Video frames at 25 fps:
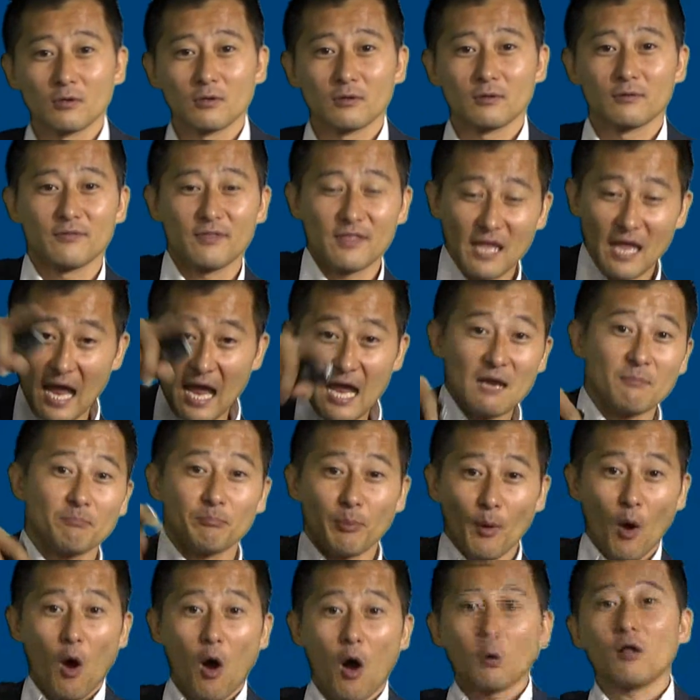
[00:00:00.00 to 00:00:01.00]
the 8
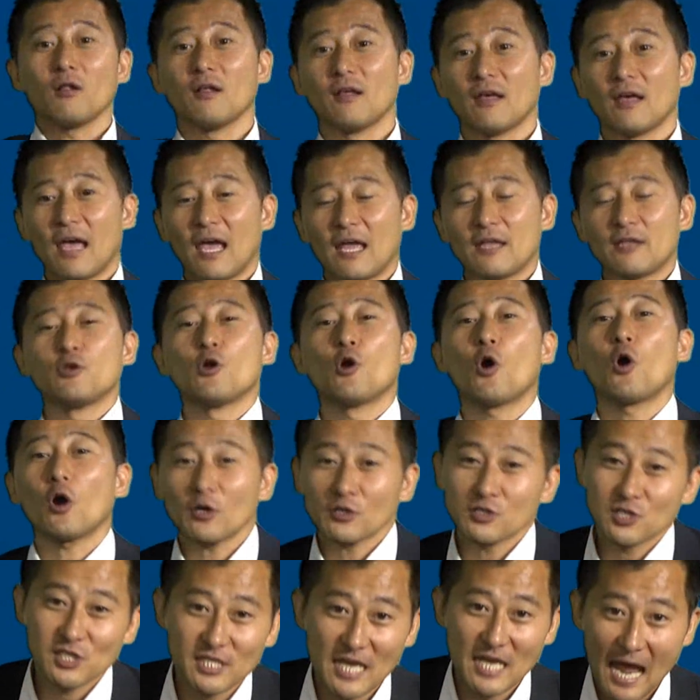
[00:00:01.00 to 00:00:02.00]
ball, and you're
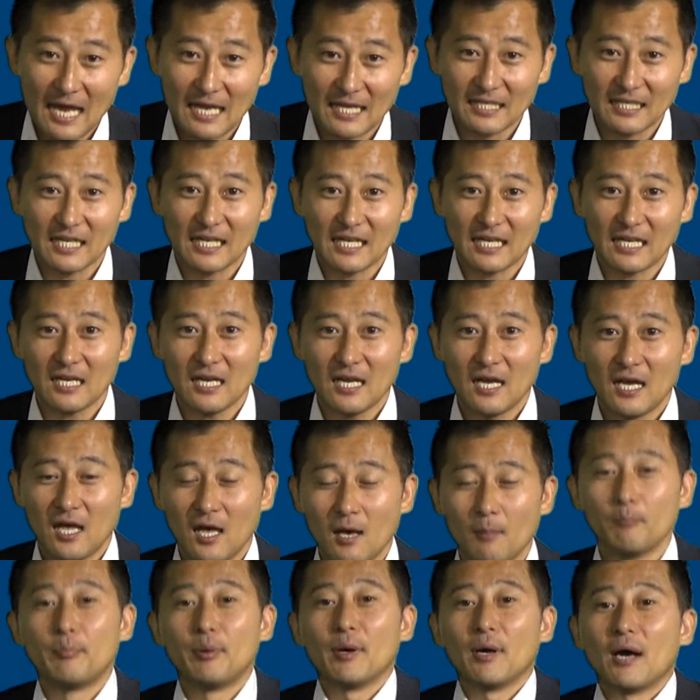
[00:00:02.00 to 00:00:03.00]
standing
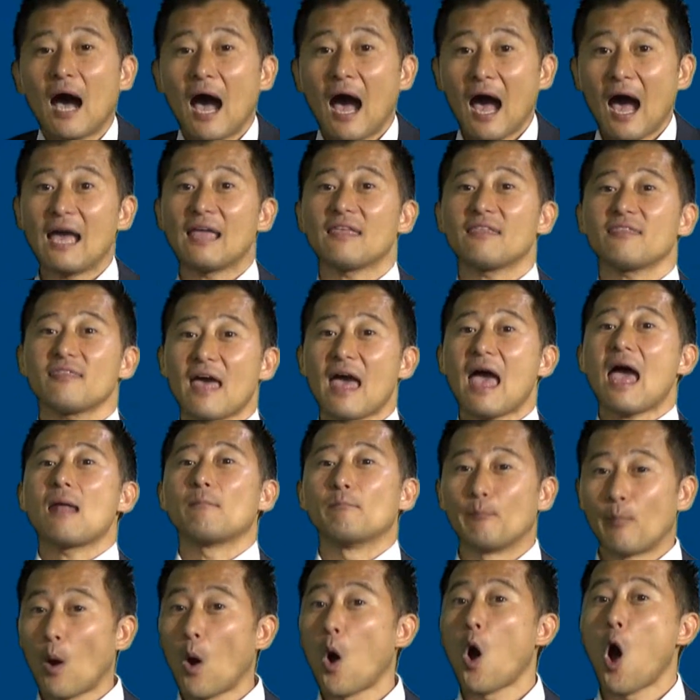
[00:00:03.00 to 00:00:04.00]
behind that
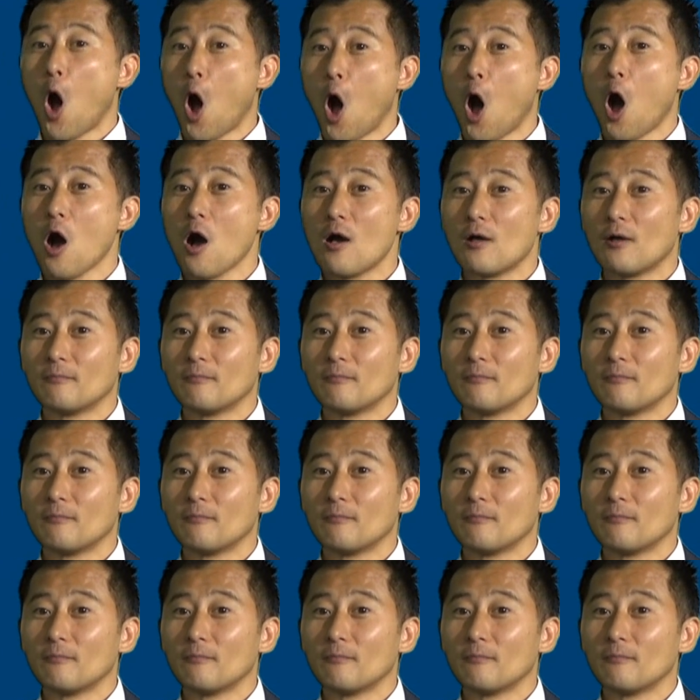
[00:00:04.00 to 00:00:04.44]
ball.